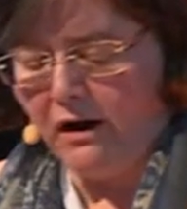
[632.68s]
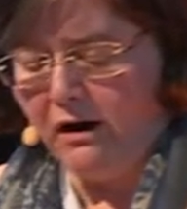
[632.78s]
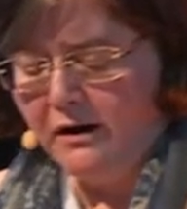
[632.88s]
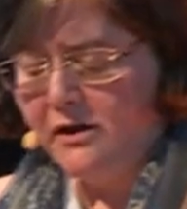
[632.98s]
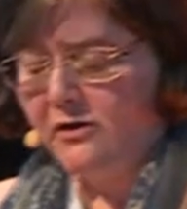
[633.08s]

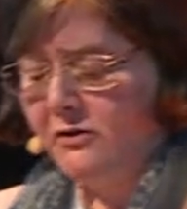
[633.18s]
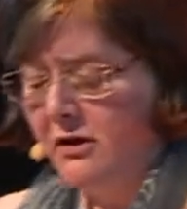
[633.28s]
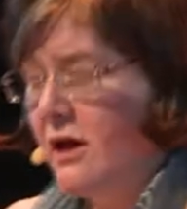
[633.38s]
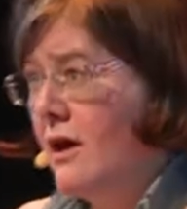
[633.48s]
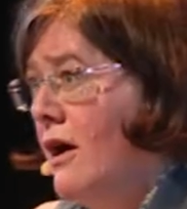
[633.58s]
Our
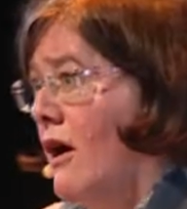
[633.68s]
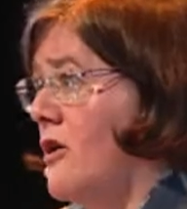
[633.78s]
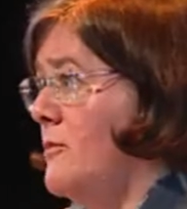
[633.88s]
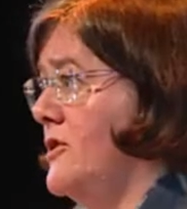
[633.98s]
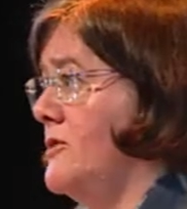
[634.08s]

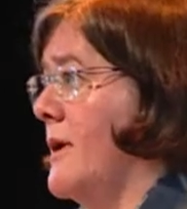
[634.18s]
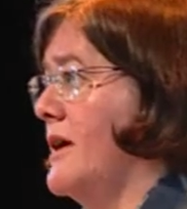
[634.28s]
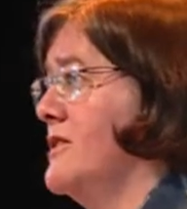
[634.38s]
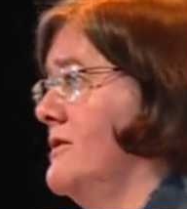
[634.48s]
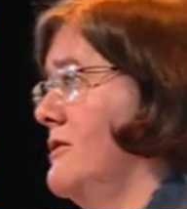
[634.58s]

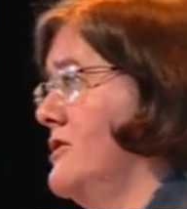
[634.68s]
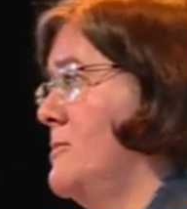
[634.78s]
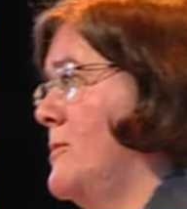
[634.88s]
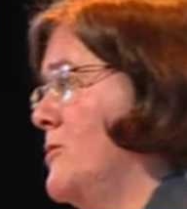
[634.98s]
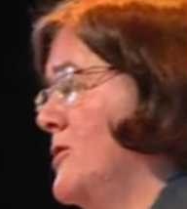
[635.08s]

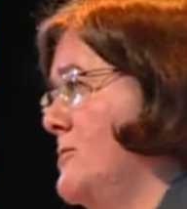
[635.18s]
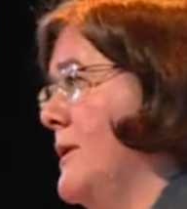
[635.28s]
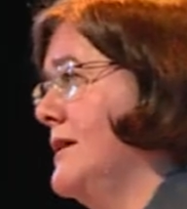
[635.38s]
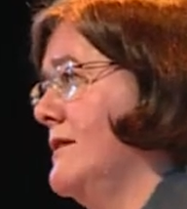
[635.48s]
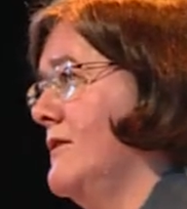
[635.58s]

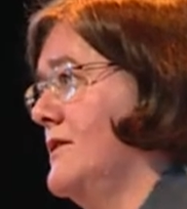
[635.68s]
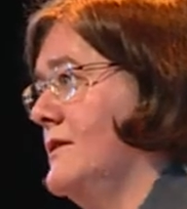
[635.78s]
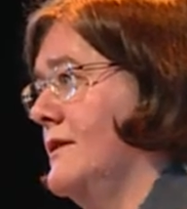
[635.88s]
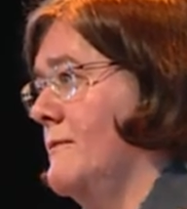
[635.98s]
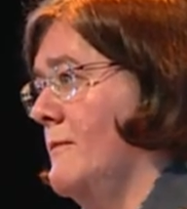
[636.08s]
perspective
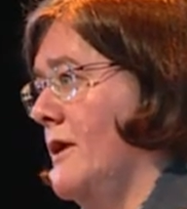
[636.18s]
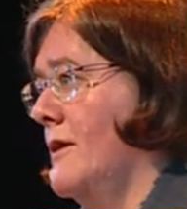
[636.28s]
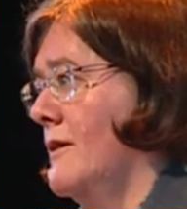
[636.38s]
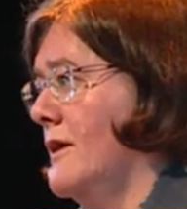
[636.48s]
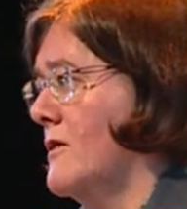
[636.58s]
as the
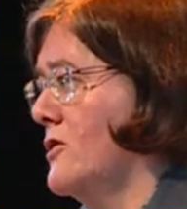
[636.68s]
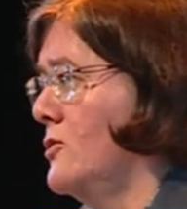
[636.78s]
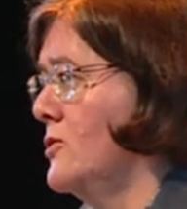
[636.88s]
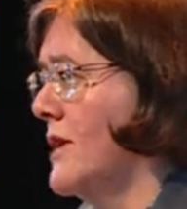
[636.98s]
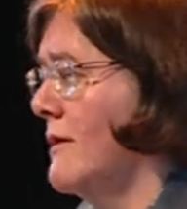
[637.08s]

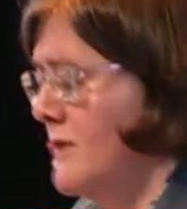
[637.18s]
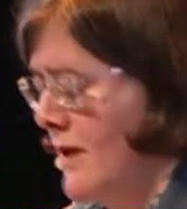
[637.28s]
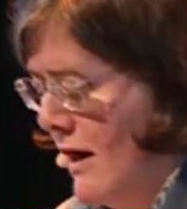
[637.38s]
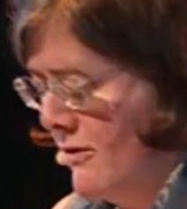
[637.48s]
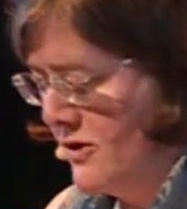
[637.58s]
Akershus County
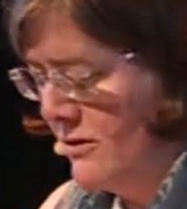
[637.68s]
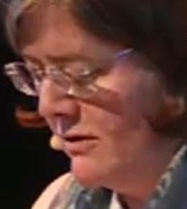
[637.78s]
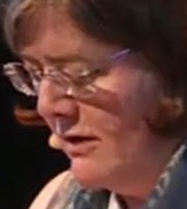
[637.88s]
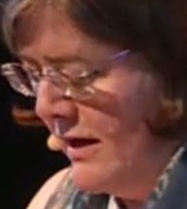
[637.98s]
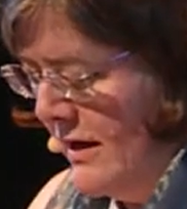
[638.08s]

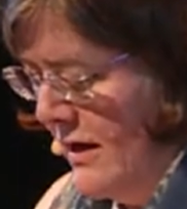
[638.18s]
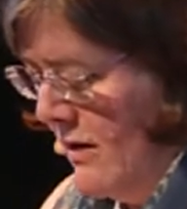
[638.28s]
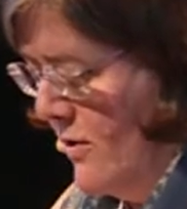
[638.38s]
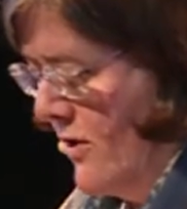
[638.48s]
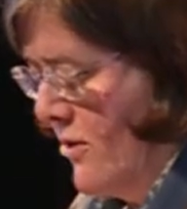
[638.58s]
Council
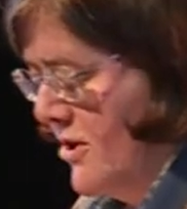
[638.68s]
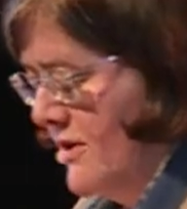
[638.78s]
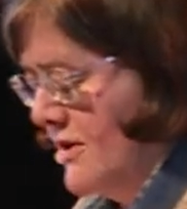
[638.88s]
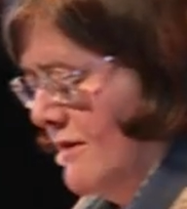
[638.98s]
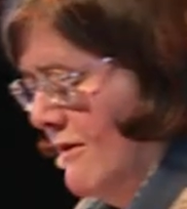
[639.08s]
on the
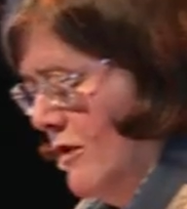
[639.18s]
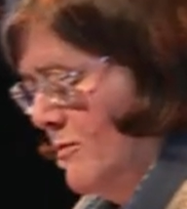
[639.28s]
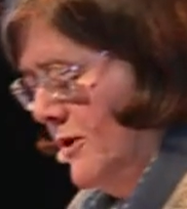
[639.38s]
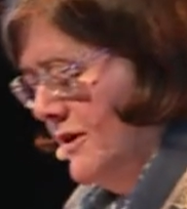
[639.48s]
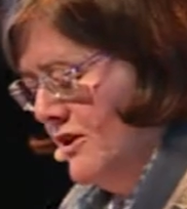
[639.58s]
audience
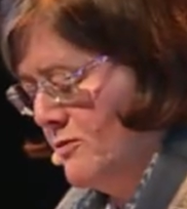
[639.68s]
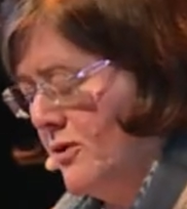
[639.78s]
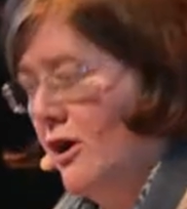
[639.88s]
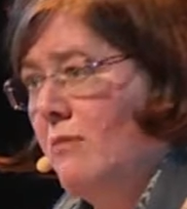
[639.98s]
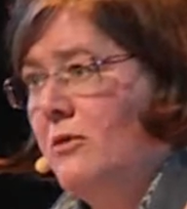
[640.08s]
development is
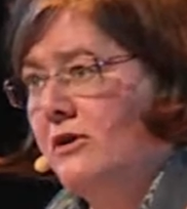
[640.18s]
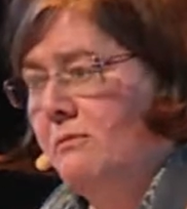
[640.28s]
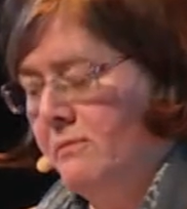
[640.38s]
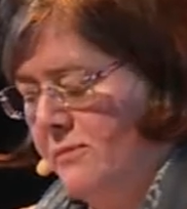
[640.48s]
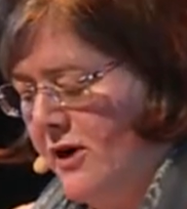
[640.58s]

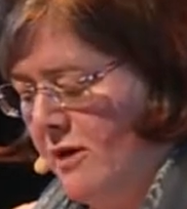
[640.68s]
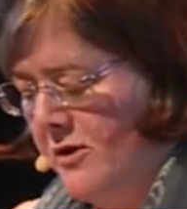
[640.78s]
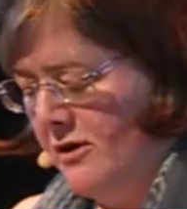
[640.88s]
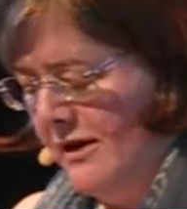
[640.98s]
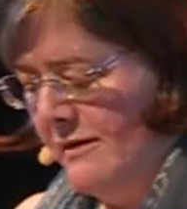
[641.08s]

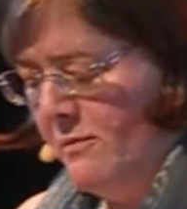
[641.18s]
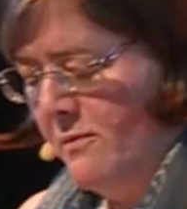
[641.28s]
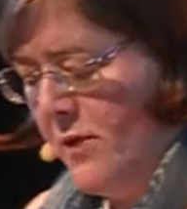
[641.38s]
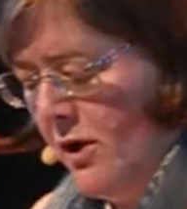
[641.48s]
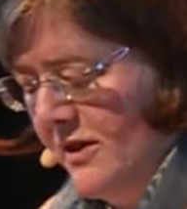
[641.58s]
primarily
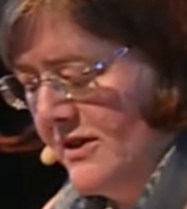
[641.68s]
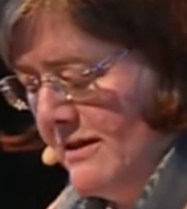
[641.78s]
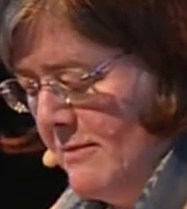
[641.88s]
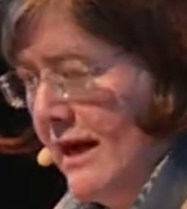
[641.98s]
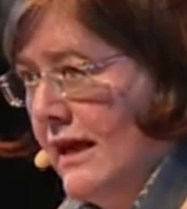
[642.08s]

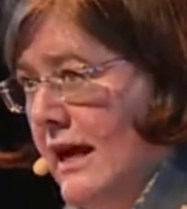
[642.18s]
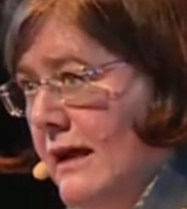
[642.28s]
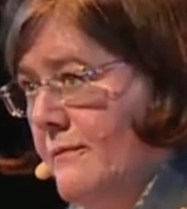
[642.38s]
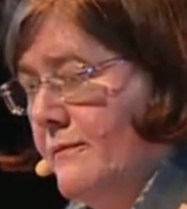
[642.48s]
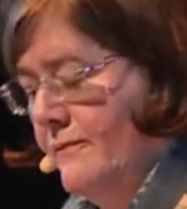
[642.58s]
policy making.